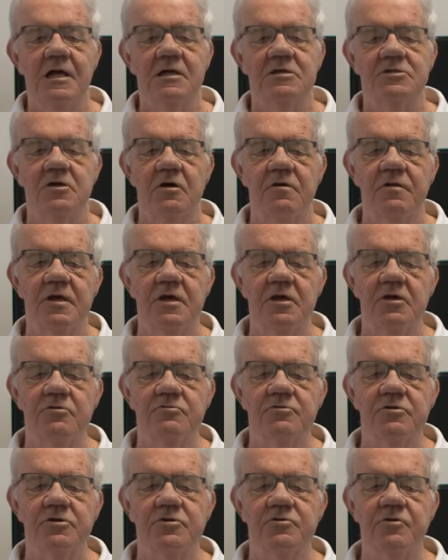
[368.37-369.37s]
so the
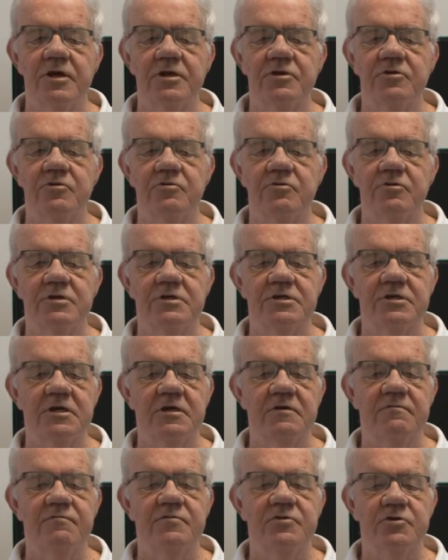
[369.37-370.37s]
interest rate you
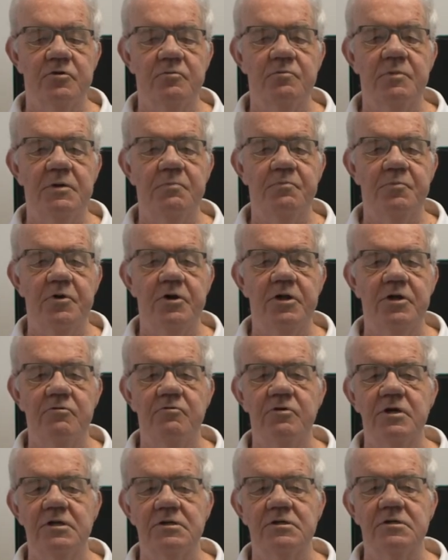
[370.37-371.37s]
receive should be pretty
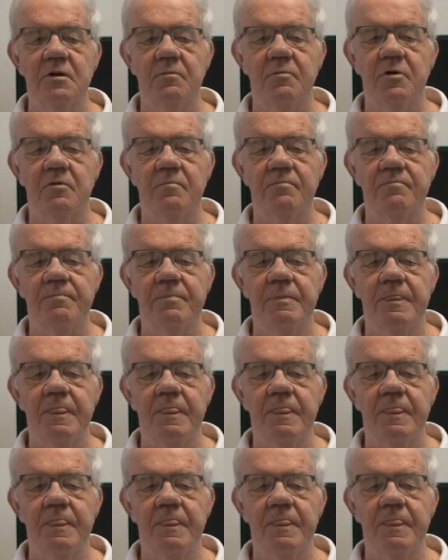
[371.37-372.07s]
reasonable.